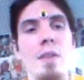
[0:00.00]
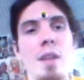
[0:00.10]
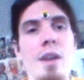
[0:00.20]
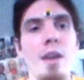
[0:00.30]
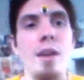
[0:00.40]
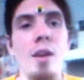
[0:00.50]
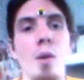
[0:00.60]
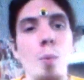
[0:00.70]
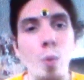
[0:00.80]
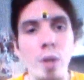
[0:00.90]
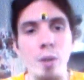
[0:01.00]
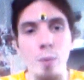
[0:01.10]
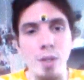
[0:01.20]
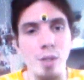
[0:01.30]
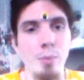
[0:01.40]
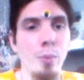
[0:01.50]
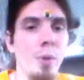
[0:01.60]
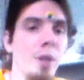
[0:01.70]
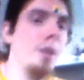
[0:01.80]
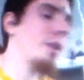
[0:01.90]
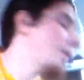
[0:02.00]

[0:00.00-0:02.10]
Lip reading: the wooden Ouija board.